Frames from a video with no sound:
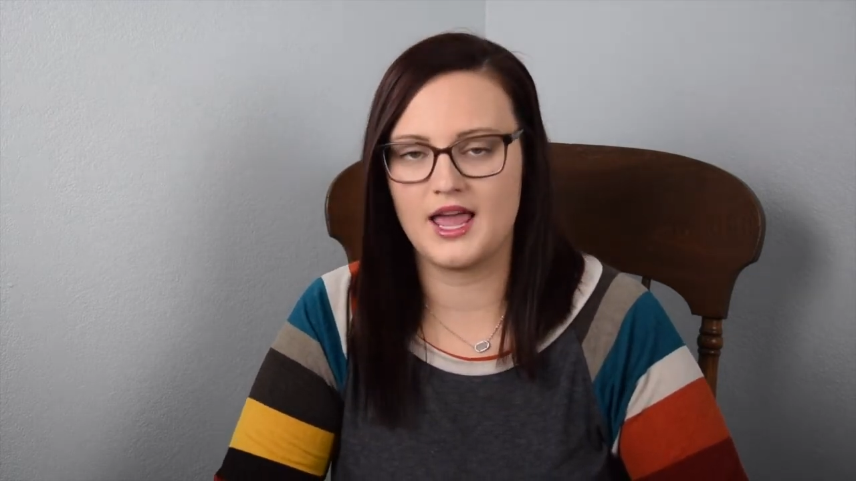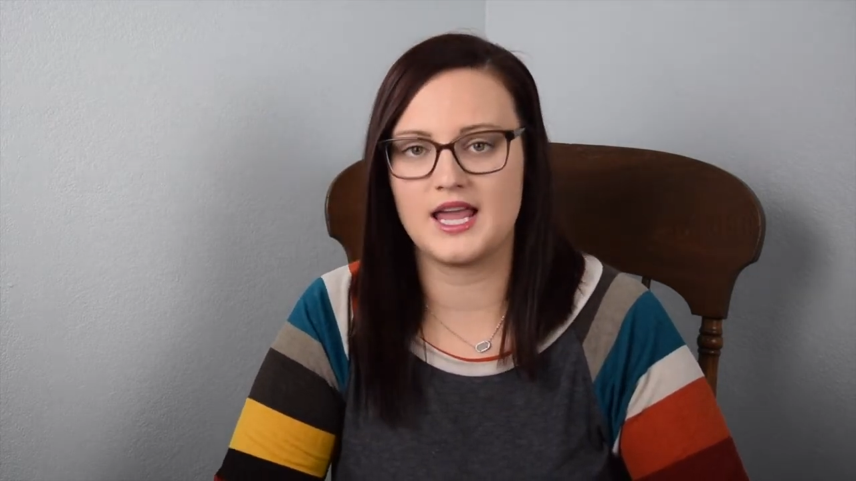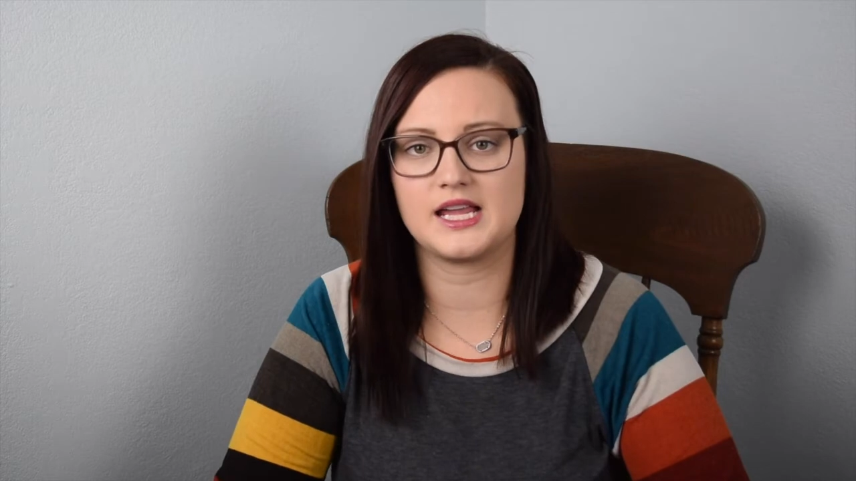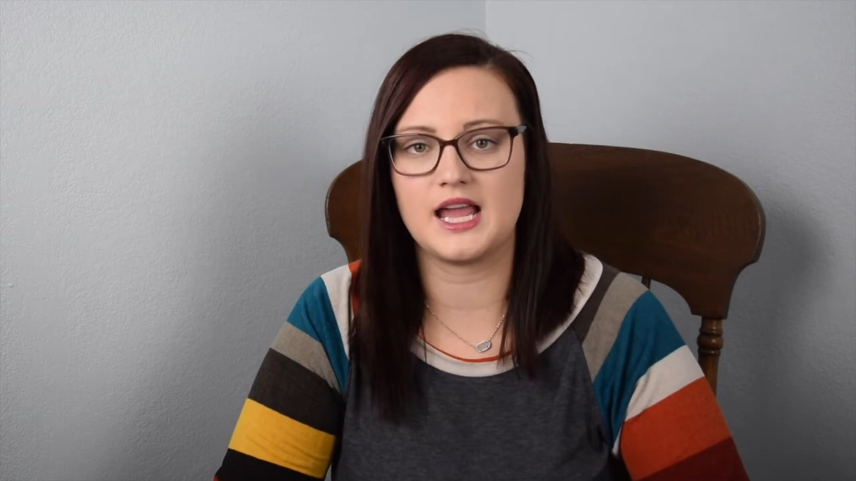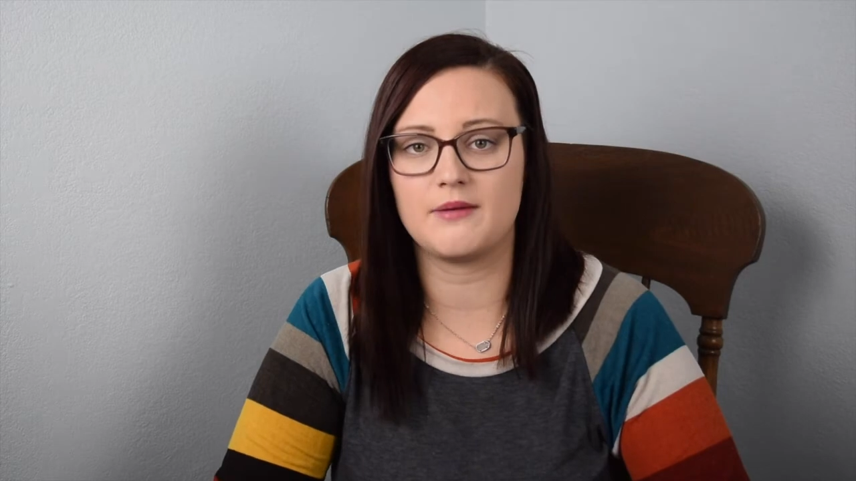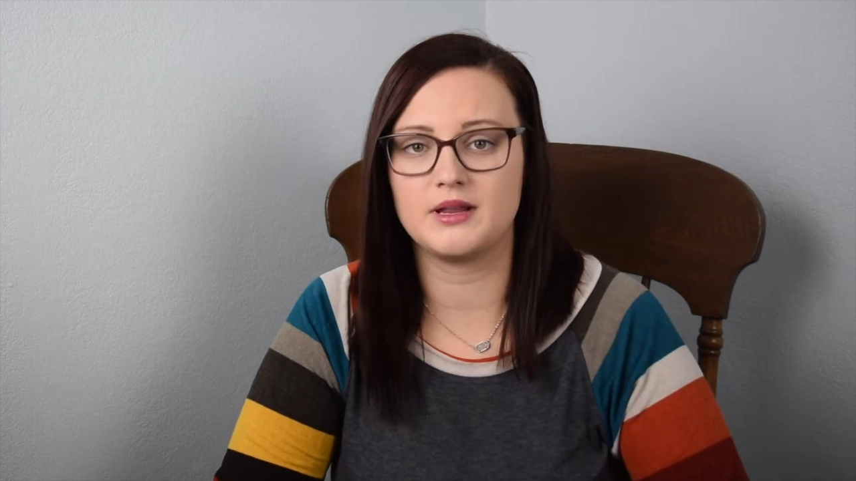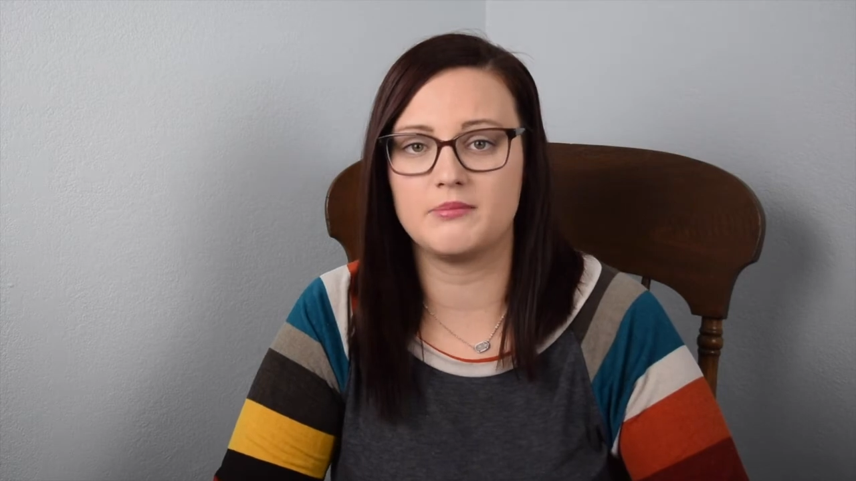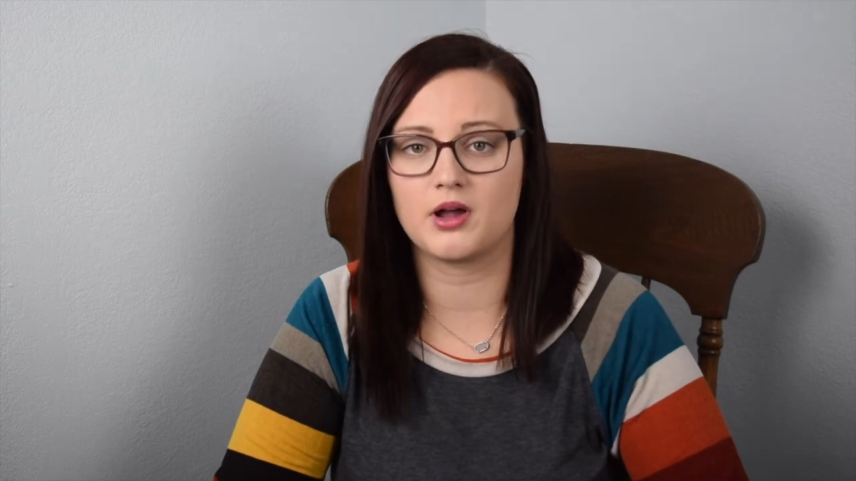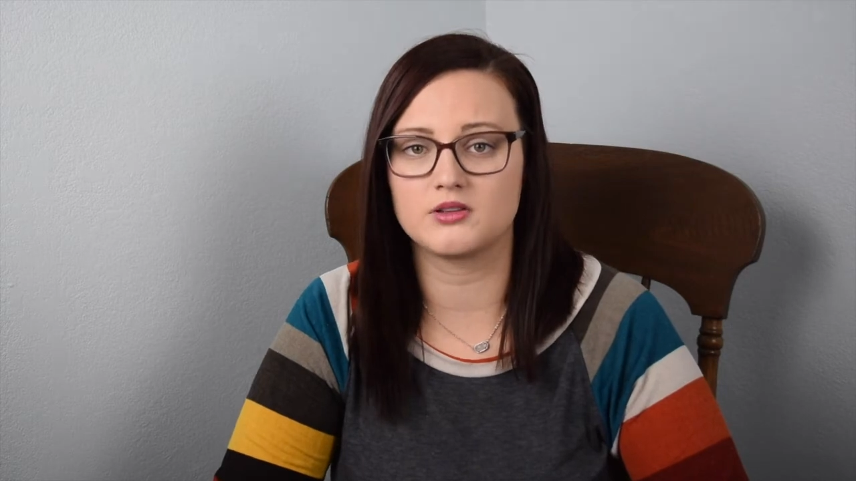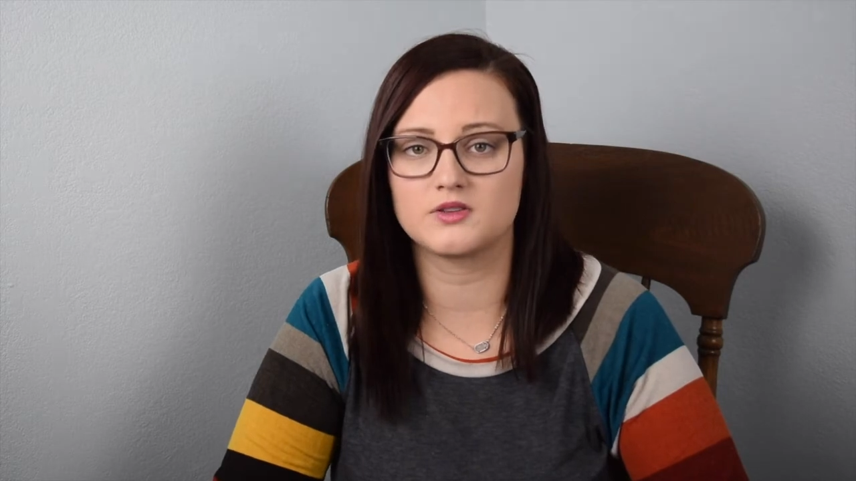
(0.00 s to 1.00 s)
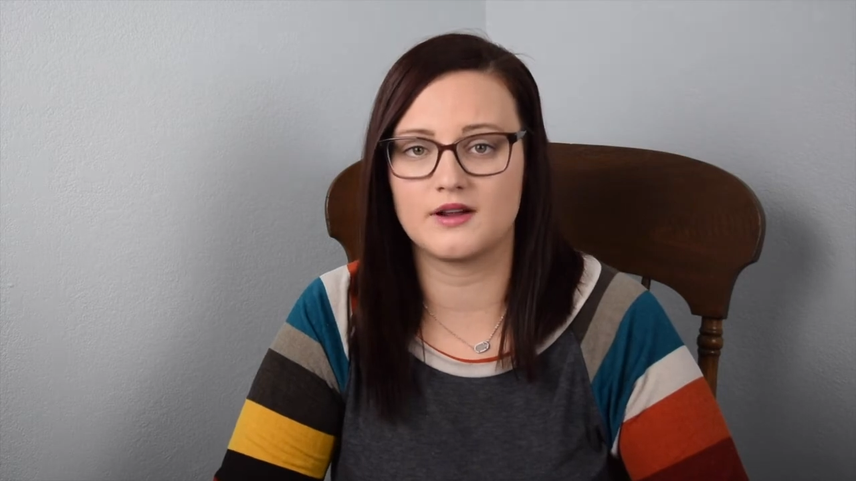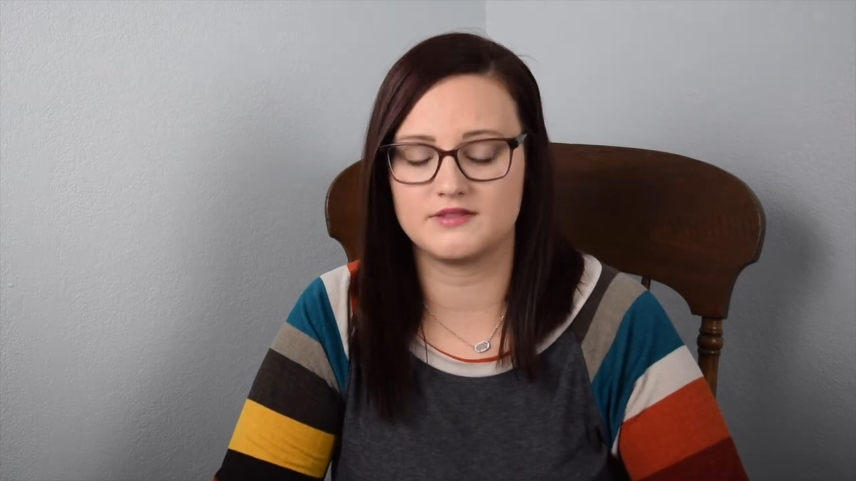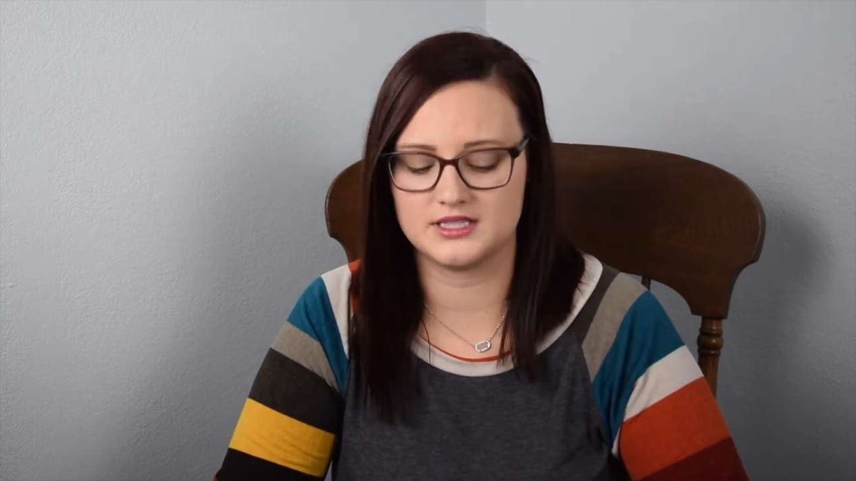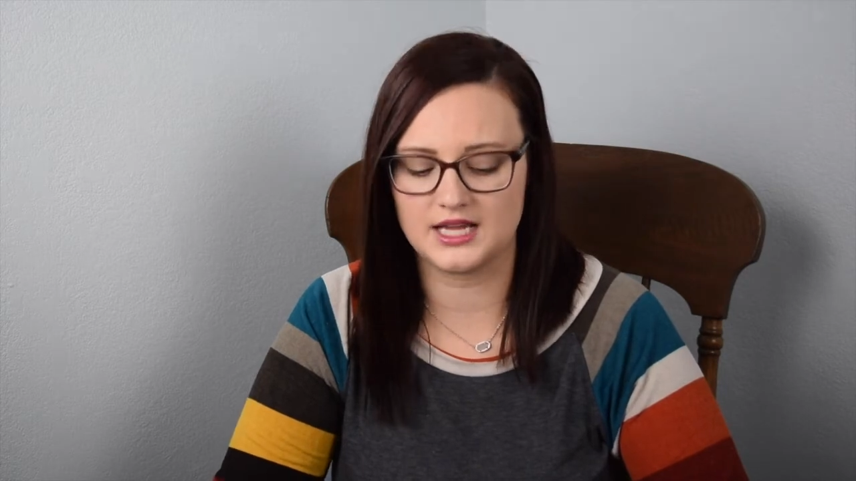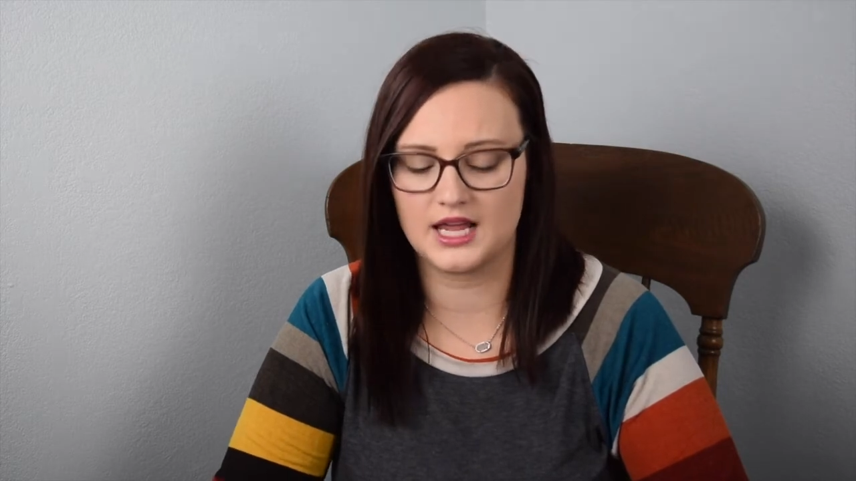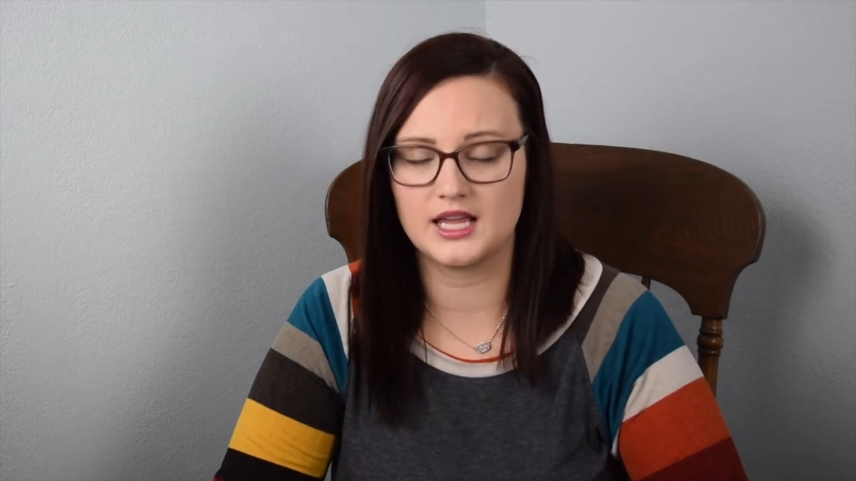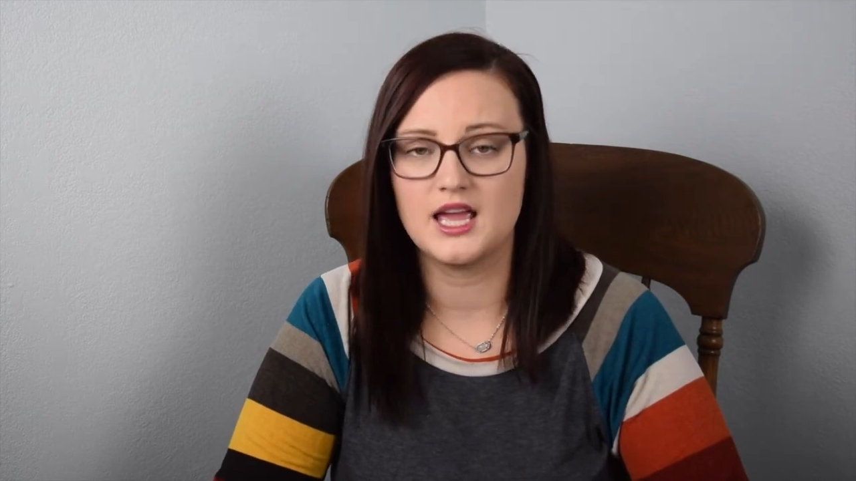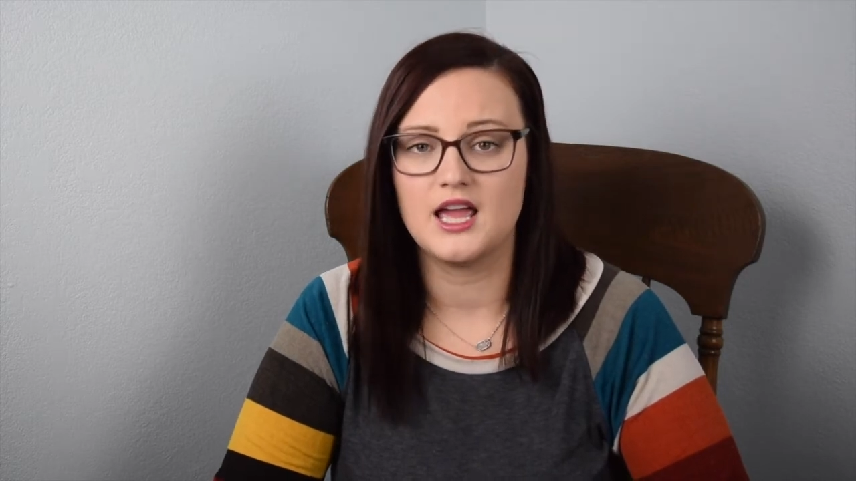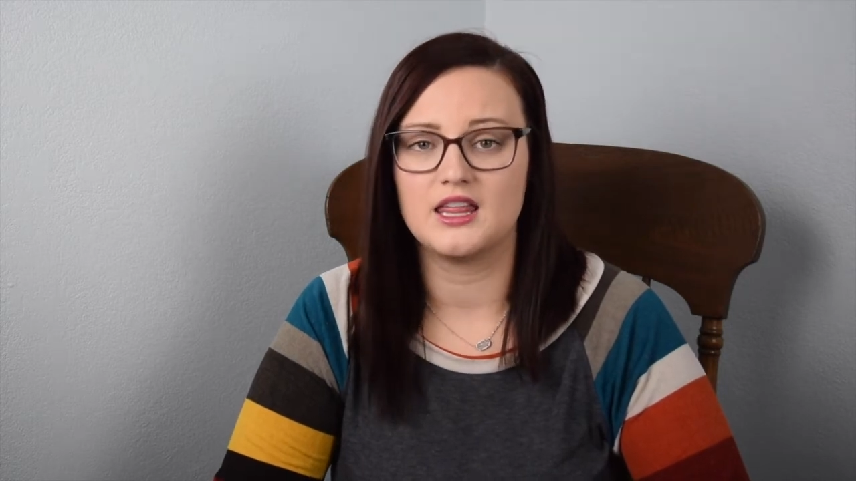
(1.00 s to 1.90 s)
hey, how many bottles do I have to take?